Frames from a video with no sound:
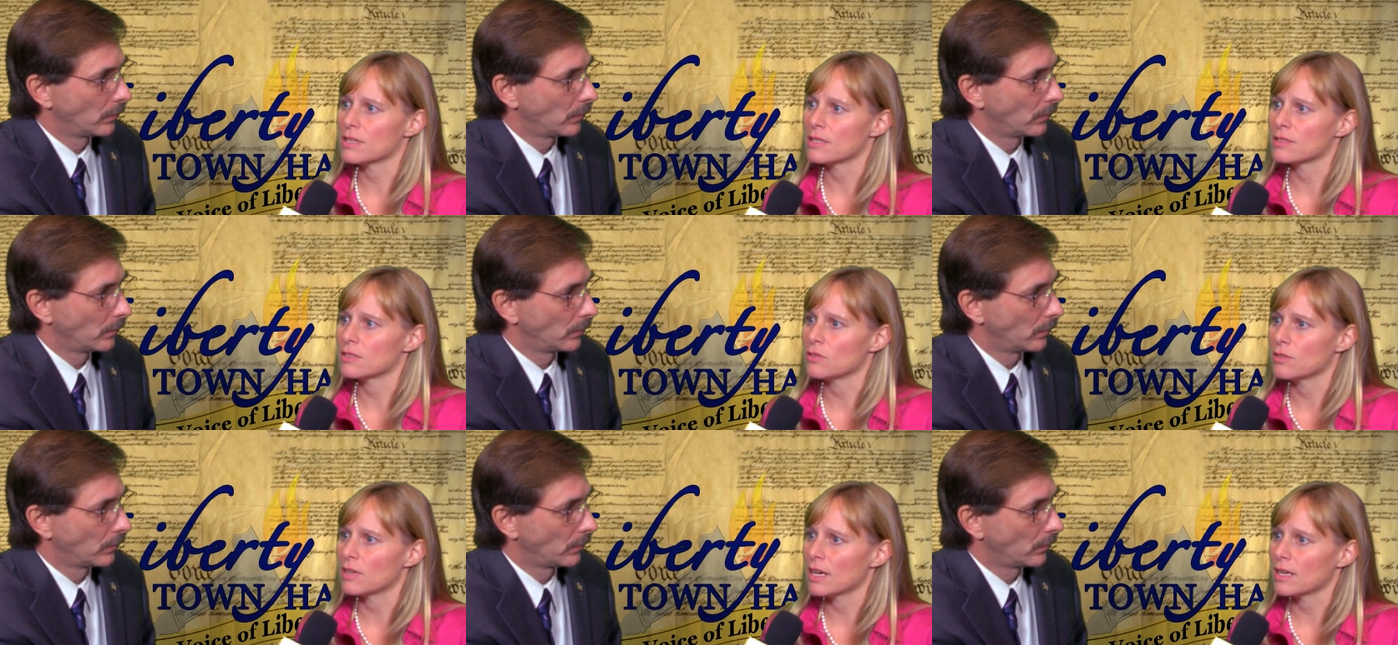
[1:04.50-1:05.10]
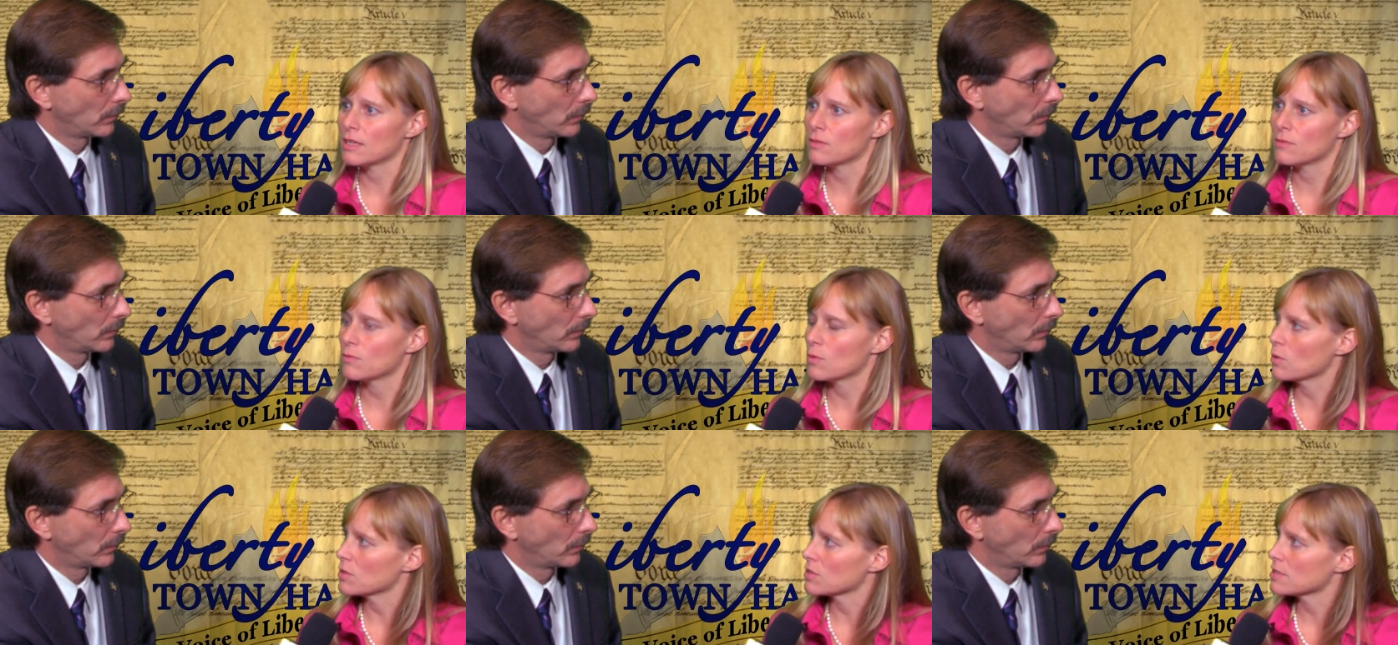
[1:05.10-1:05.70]
Speaker 1: as a united
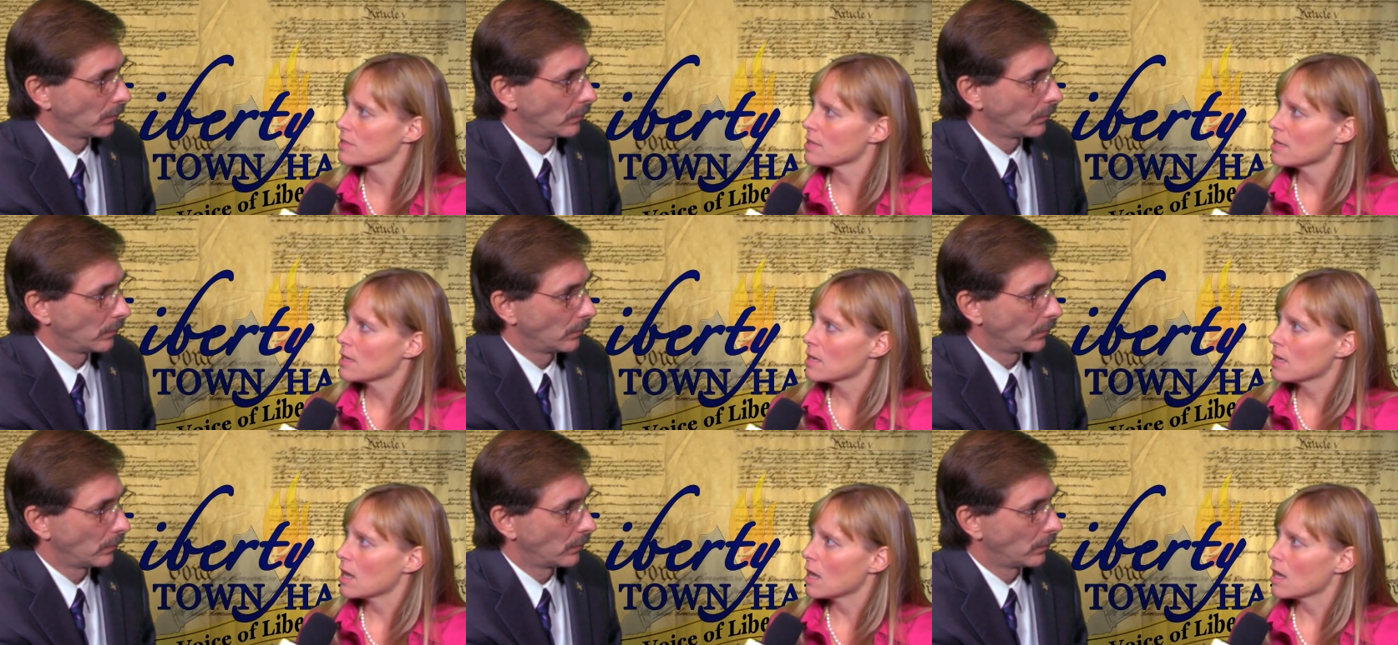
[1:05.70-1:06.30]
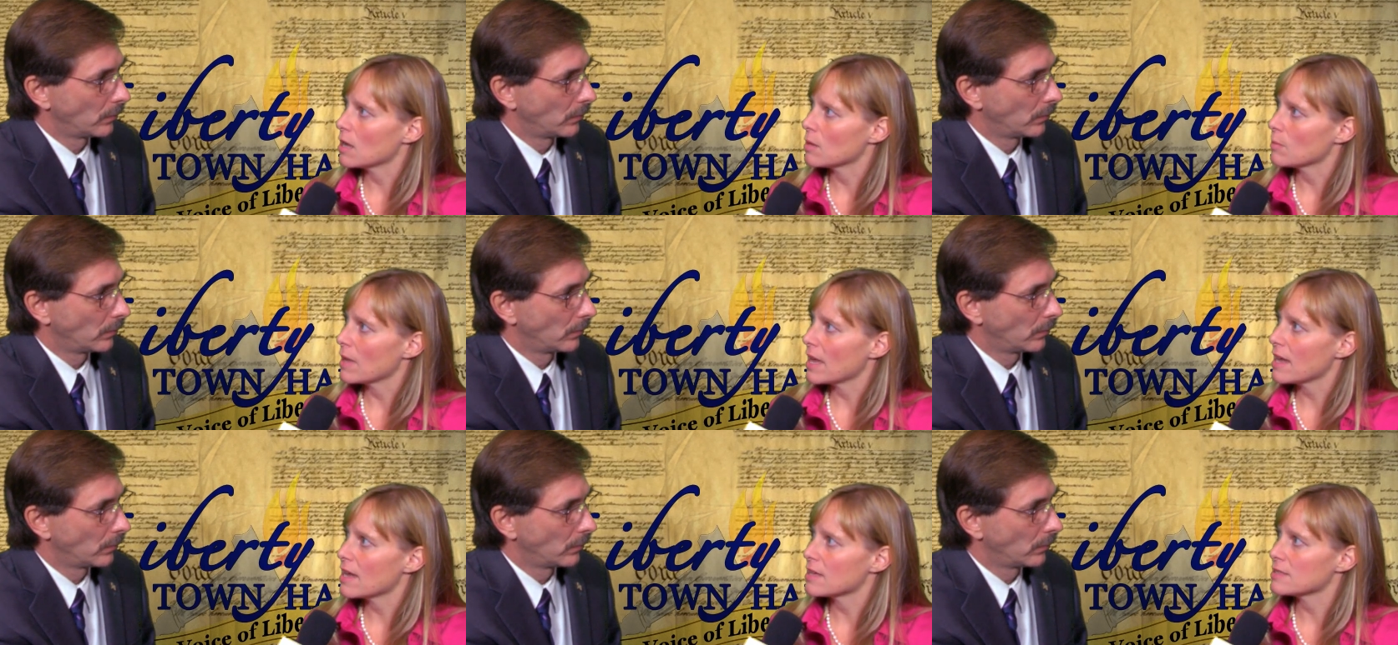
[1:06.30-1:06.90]
force um,
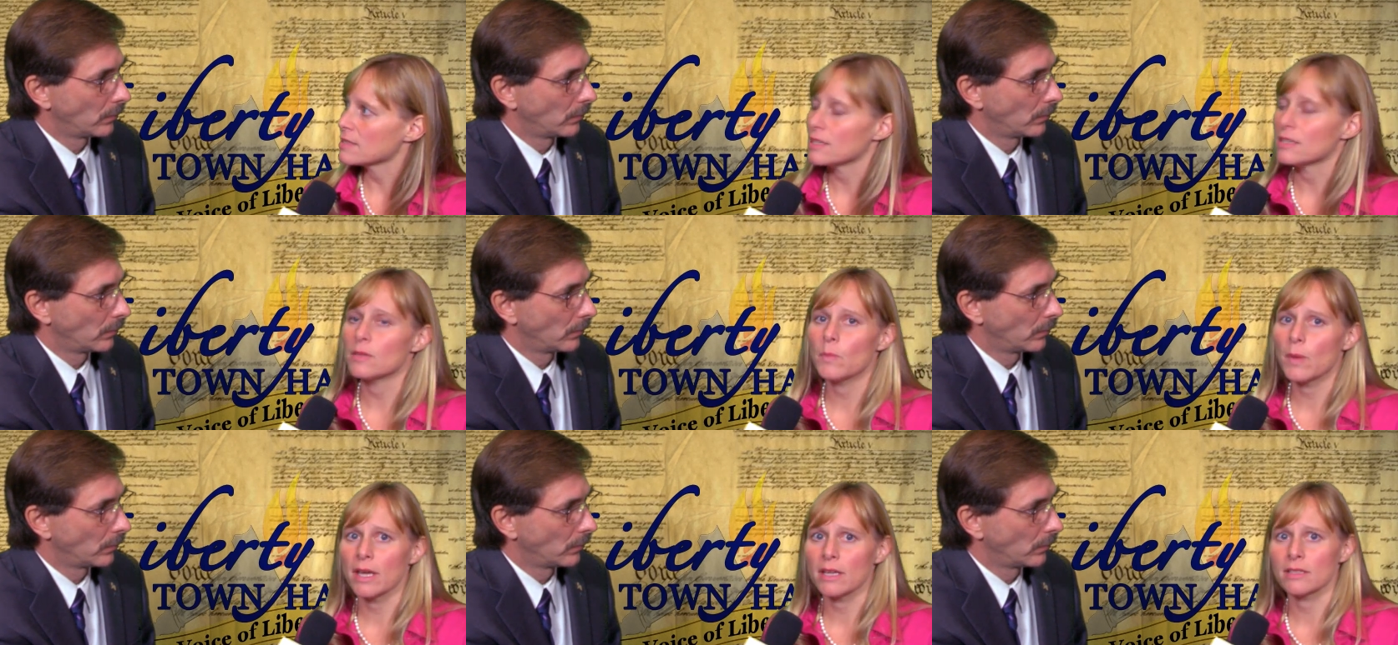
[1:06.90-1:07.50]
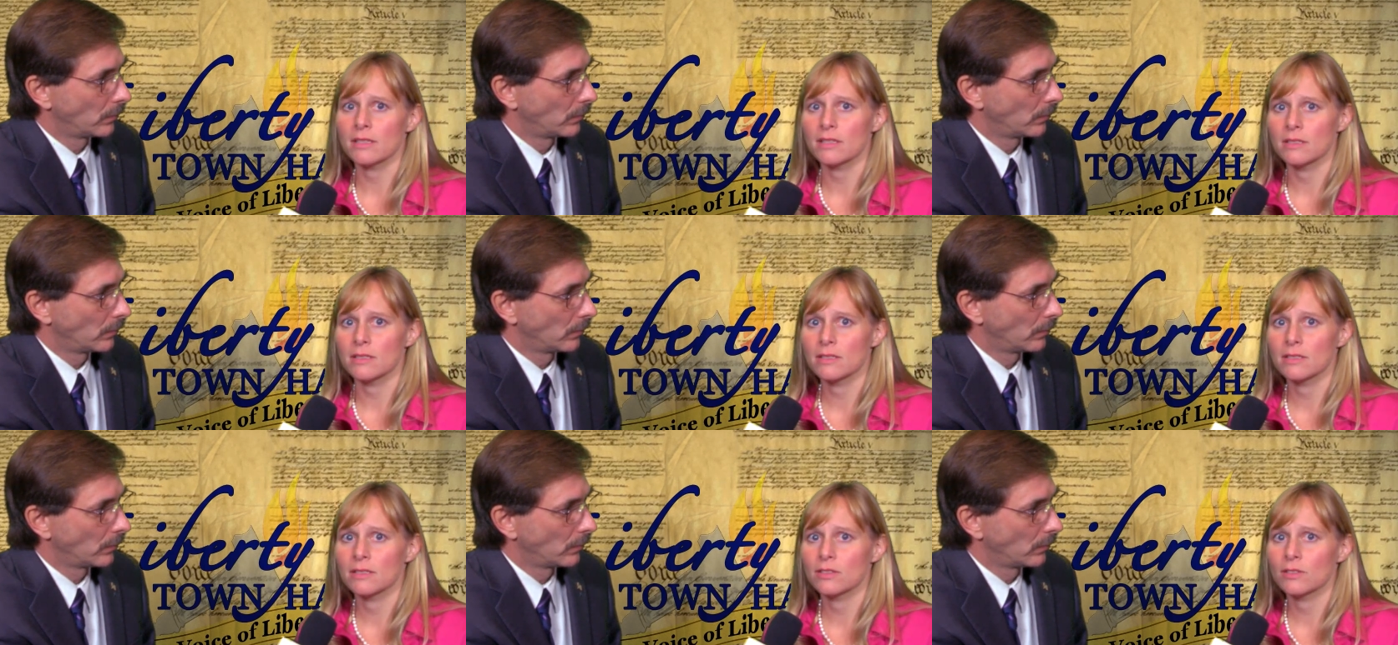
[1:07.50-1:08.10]
as
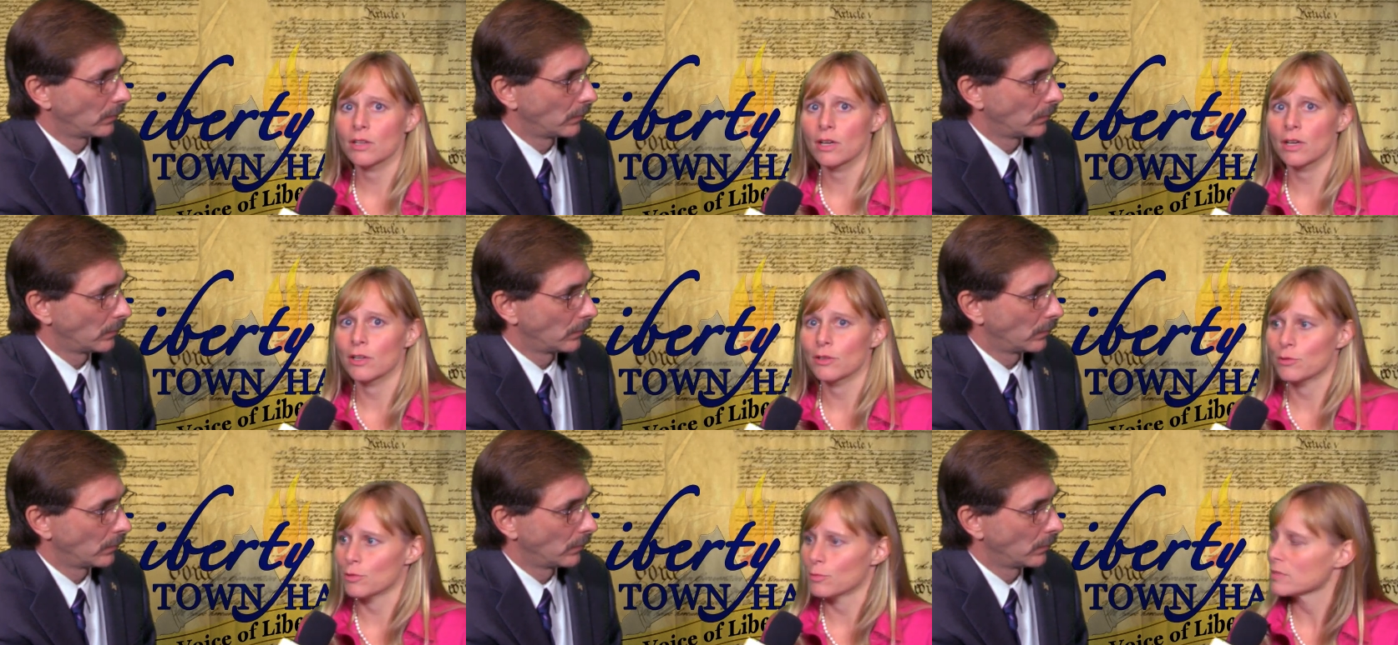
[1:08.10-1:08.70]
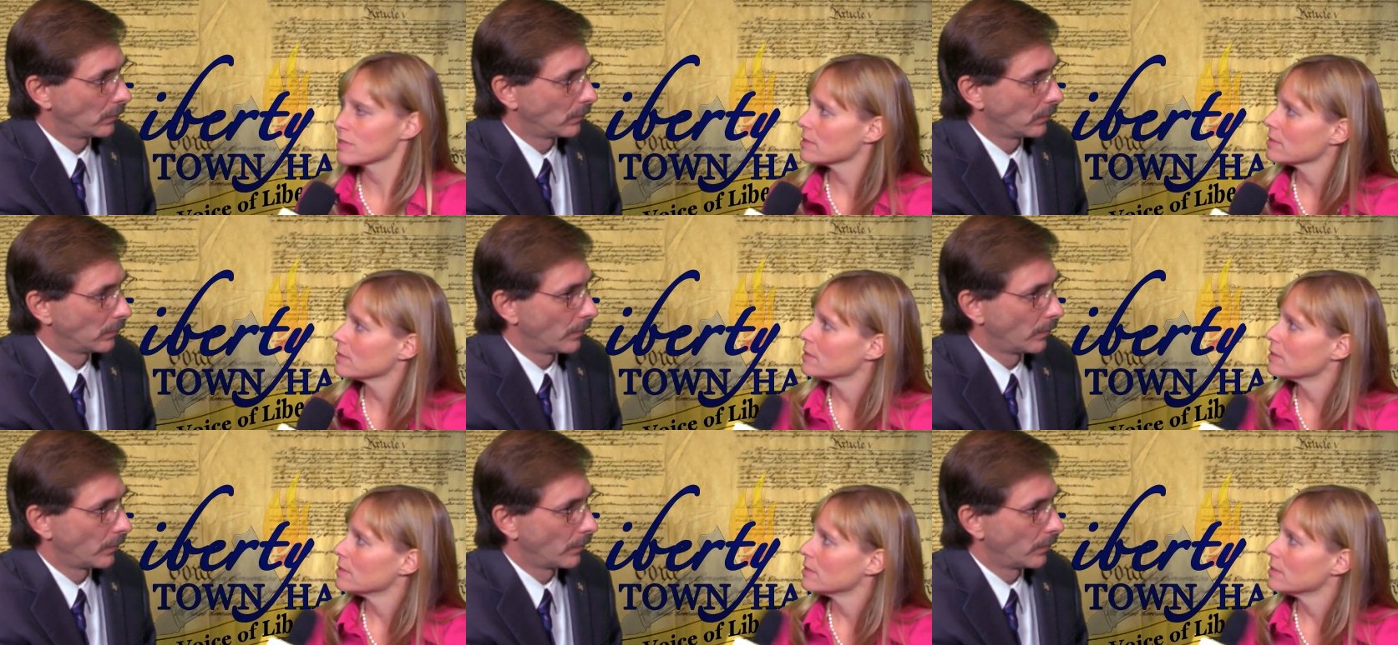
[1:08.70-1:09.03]
independent uh, groups.